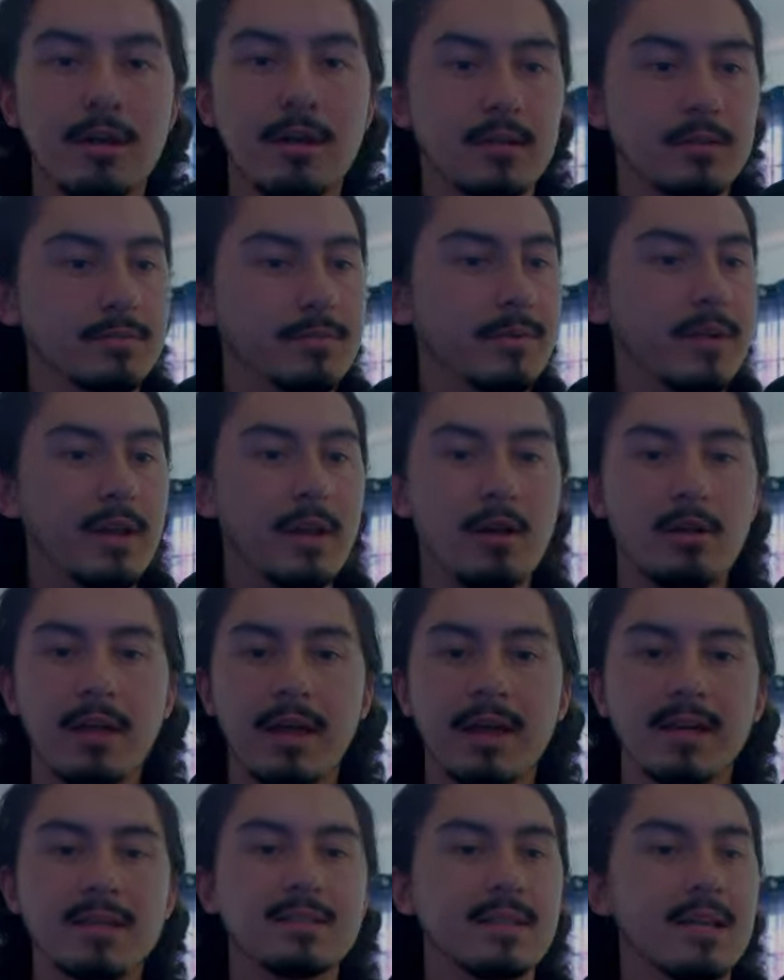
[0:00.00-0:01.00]
There's video,
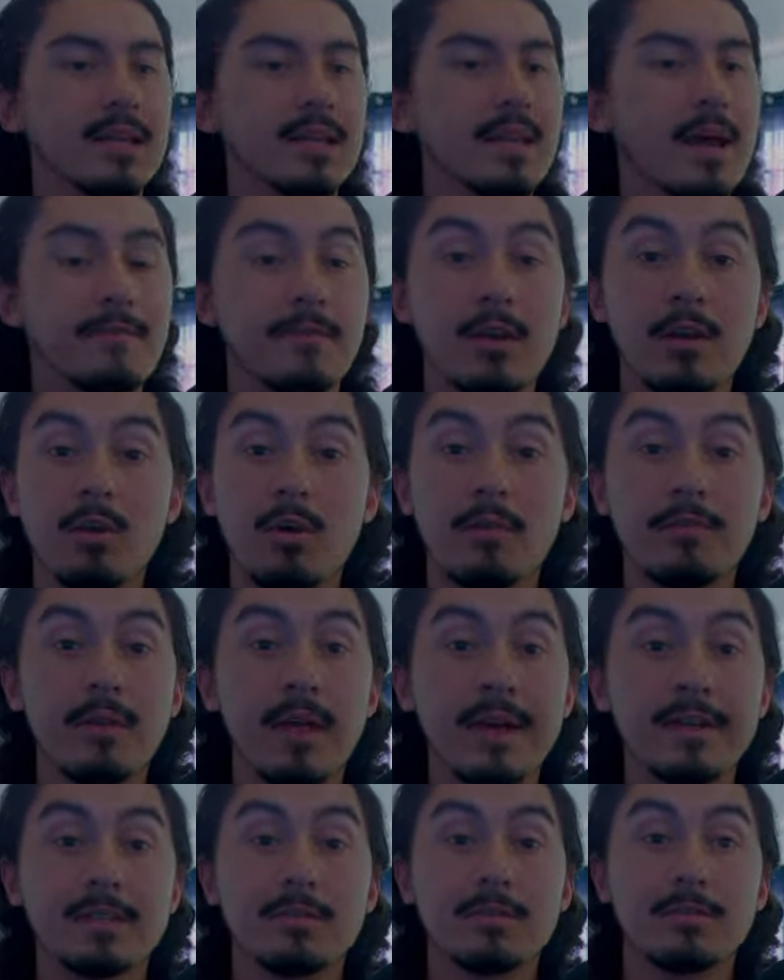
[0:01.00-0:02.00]
like I said, that video of
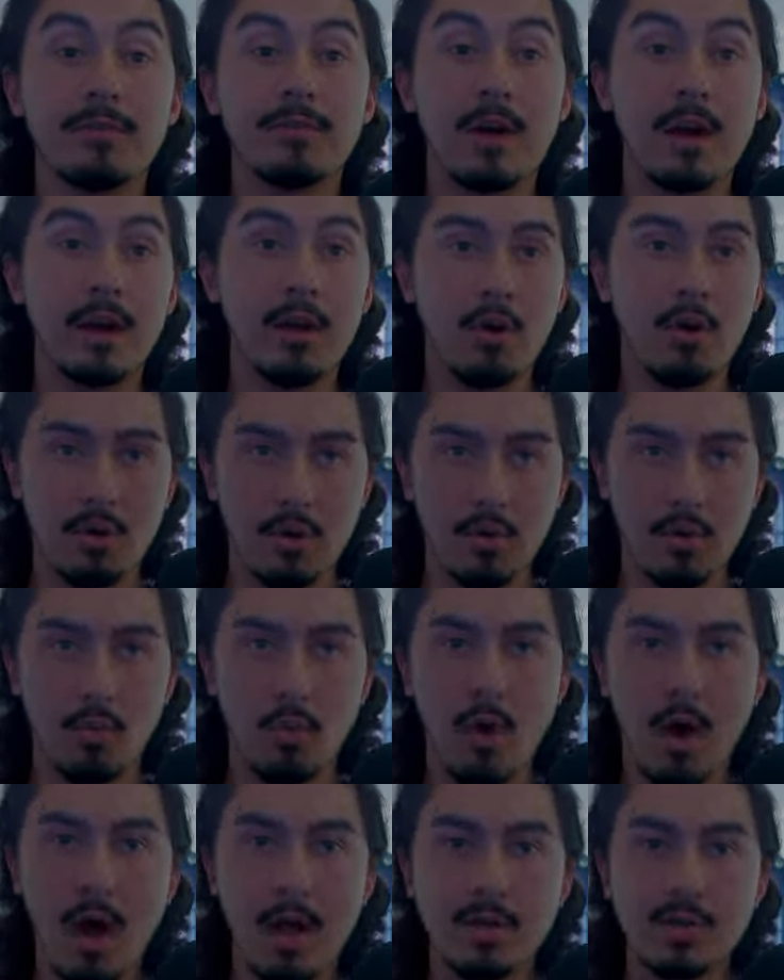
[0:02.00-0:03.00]
Lex is very hard to
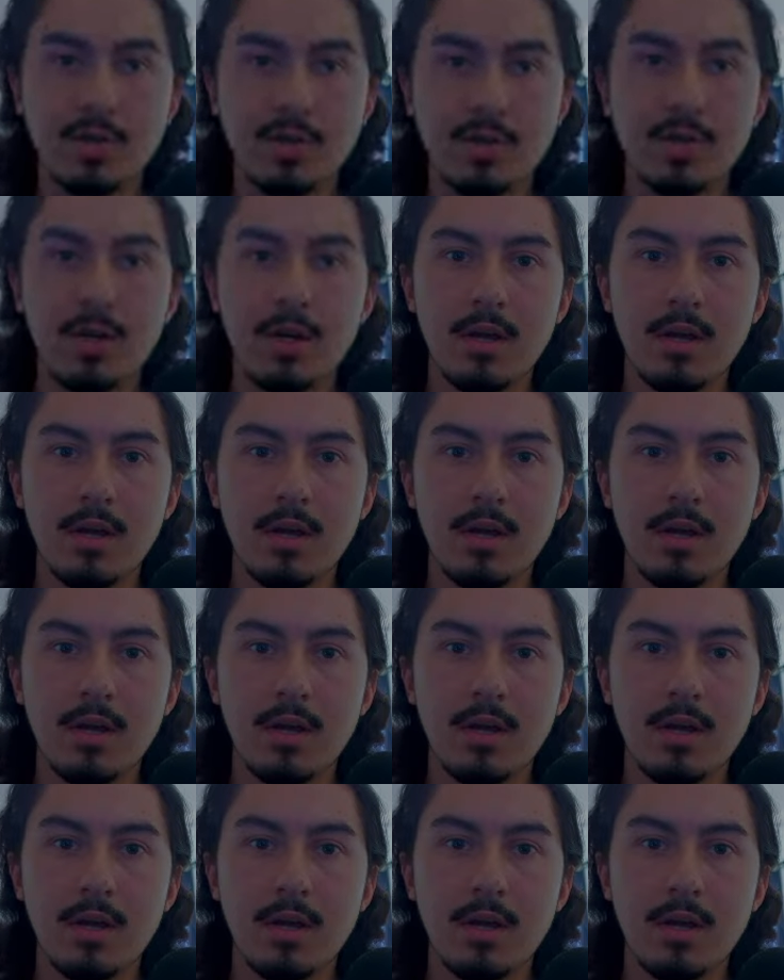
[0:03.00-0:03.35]
watch,